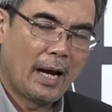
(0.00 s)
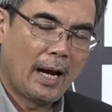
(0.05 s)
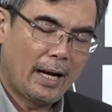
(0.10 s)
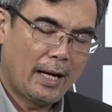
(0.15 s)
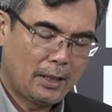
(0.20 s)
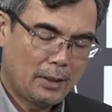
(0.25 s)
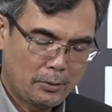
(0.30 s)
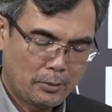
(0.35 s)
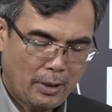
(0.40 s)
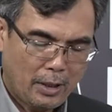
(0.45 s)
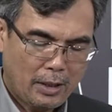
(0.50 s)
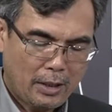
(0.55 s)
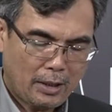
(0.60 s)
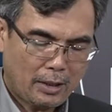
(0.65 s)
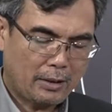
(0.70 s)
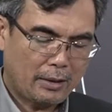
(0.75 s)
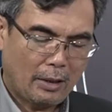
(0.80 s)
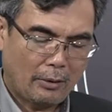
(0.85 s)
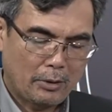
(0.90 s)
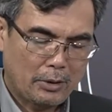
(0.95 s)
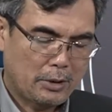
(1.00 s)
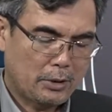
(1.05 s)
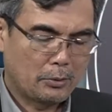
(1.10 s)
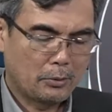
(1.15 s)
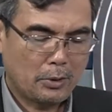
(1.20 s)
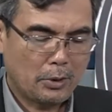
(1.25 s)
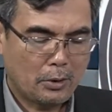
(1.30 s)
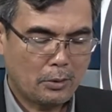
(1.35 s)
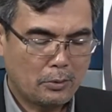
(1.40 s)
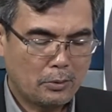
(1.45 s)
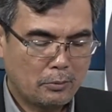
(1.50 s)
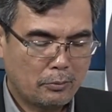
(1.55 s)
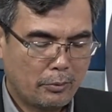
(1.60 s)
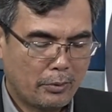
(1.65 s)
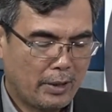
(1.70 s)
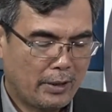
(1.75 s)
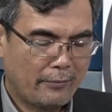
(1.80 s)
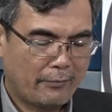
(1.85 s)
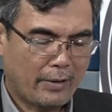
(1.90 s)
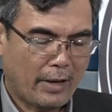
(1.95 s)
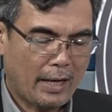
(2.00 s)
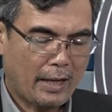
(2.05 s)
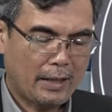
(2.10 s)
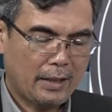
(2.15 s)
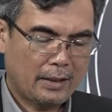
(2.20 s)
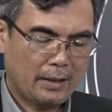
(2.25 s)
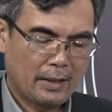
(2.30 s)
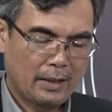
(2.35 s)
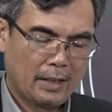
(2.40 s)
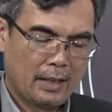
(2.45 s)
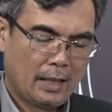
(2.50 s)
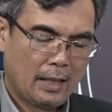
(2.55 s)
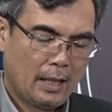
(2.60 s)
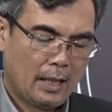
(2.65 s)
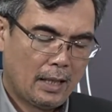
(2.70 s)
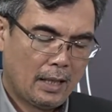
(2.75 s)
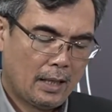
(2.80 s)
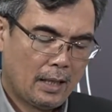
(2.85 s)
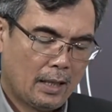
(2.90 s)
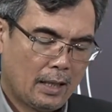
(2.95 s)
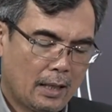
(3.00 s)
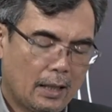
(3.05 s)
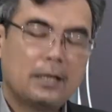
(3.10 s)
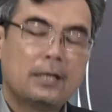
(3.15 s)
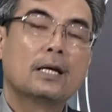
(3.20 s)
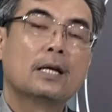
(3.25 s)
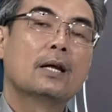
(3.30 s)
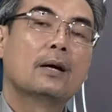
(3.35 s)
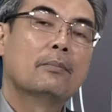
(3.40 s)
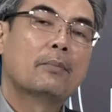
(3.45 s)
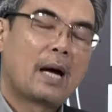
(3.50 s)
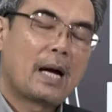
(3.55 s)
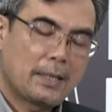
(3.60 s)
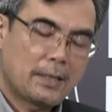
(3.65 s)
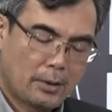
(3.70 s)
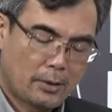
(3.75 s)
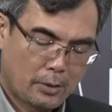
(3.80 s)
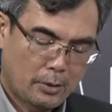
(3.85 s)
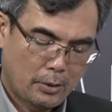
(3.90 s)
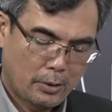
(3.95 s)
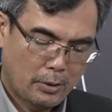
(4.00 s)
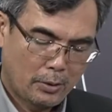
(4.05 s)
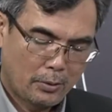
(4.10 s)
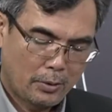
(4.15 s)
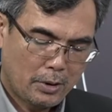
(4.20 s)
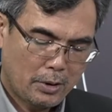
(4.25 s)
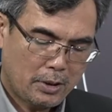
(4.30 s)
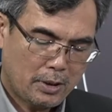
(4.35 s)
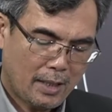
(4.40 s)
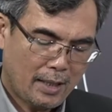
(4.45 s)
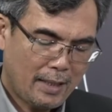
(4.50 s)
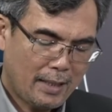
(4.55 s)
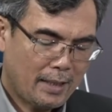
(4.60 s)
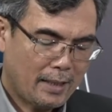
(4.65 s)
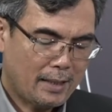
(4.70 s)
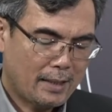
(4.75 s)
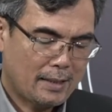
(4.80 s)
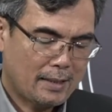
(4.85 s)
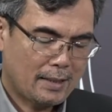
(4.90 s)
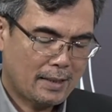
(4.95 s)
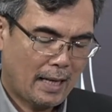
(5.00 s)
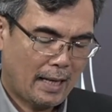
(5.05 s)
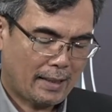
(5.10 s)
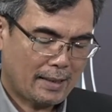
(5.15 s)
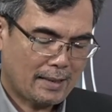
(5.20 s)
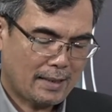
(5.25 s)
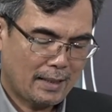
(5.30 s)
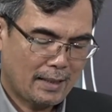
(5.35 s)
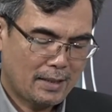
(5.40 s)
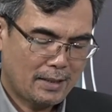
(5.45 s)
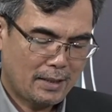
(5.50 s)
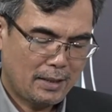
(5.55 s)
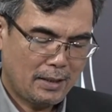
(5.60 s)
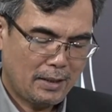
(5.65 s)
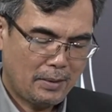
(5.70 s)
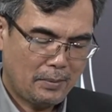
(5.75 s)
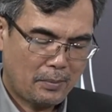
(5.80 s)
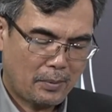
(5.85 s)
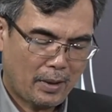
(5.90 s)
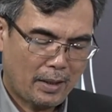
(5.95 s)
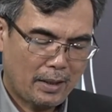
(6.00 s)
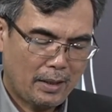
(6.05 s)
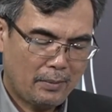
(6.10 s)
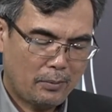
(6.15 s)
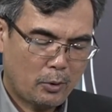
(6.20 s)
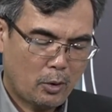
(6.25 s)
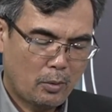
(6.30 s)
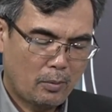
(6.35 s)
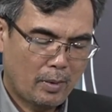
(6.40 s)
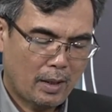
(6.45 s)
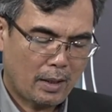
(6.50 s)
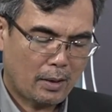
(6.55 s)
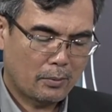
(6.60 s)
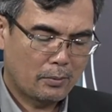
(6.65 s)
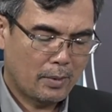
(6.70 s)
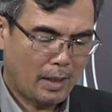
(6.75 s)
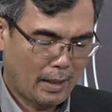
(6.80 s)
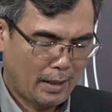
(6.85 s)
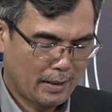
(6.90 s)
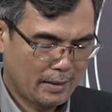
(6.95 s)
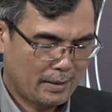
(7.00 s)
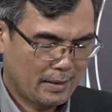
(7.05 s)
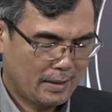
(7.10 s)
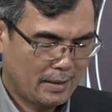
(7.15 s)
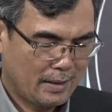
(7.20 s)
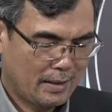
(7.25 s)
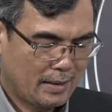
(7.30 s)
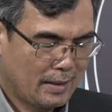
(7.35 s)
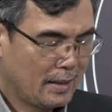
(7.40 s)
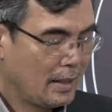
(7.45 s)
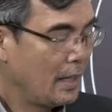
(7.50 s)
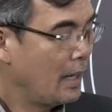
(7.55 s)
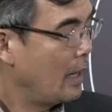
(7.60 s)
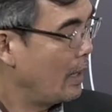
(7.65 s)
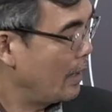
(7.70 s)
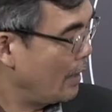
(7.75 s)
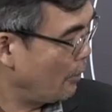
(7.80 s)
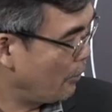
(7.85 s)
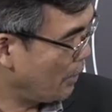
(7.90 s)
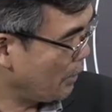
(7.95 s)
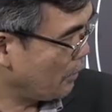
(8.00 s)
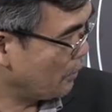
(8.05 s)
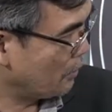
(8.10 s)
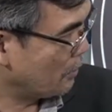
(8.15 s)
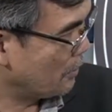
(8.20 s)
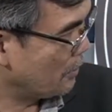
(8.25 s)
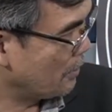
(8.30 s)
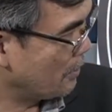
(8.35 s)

And today, here in our studio, we invited Indian Ambassador to Indonesia, His Excellency Pradeep Kumar Rawat. How are you?